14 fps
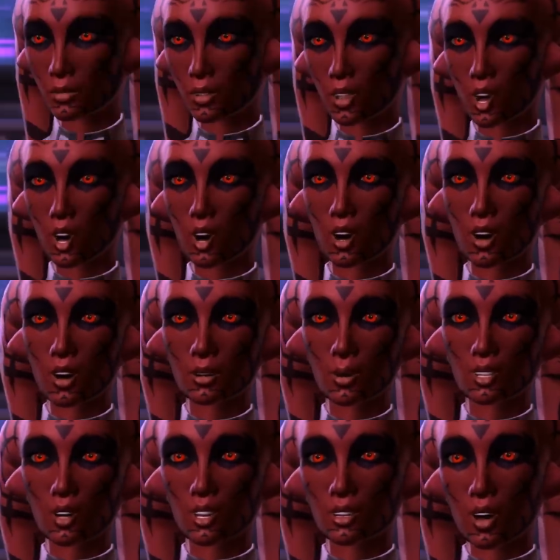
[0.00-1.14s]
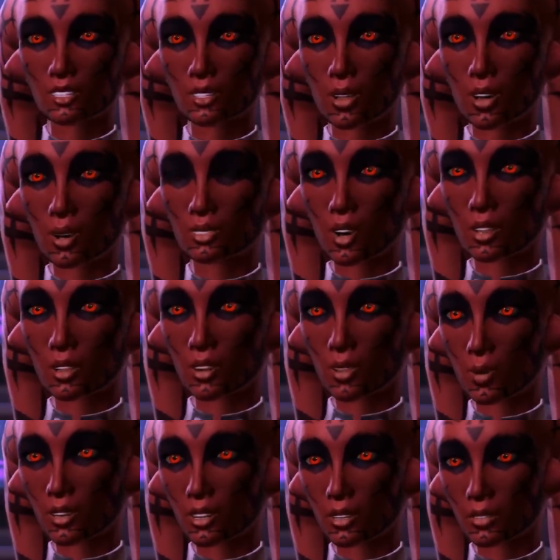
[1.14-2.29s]
You know, I was a slave when I was a little
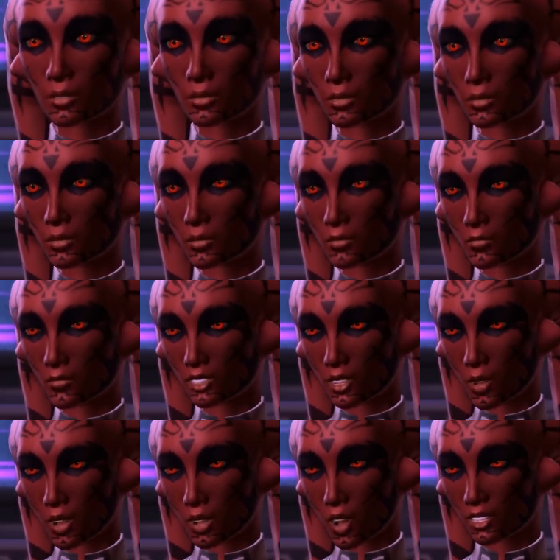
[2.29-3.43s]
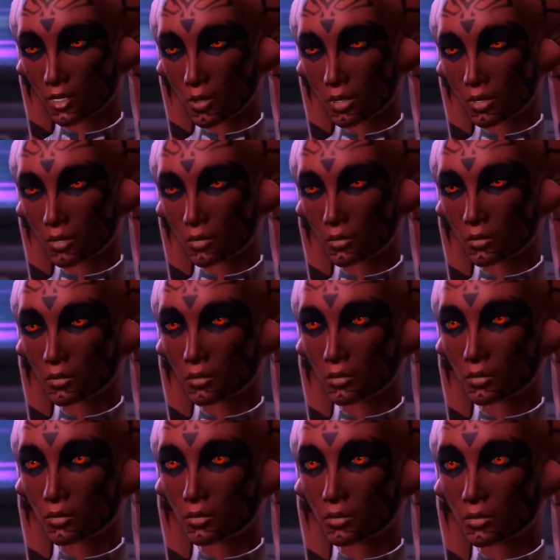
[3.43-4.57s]
girl, before I got free.
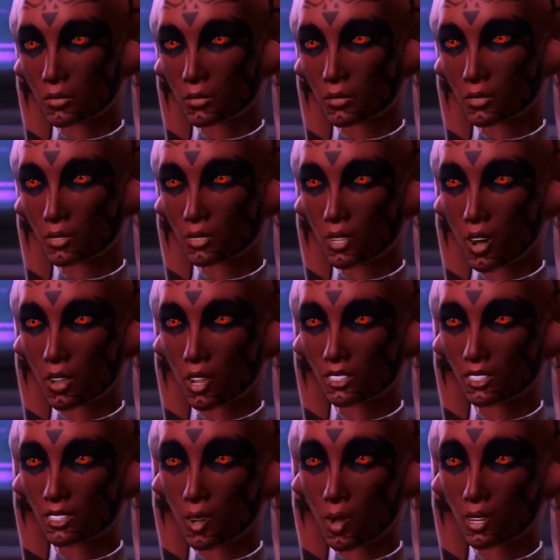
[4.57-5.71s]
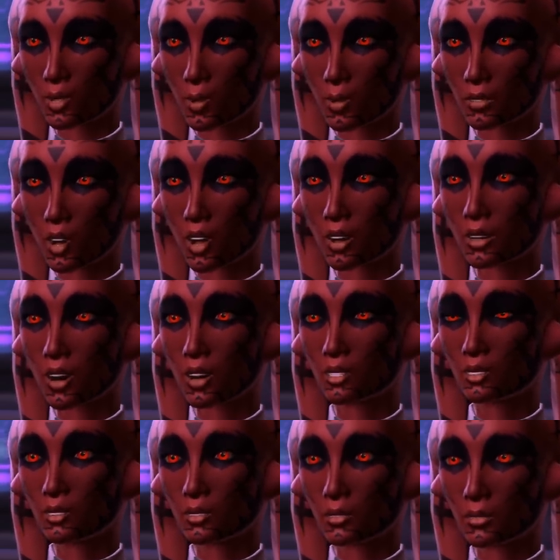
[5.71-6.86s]
Sort of full circle, I guess.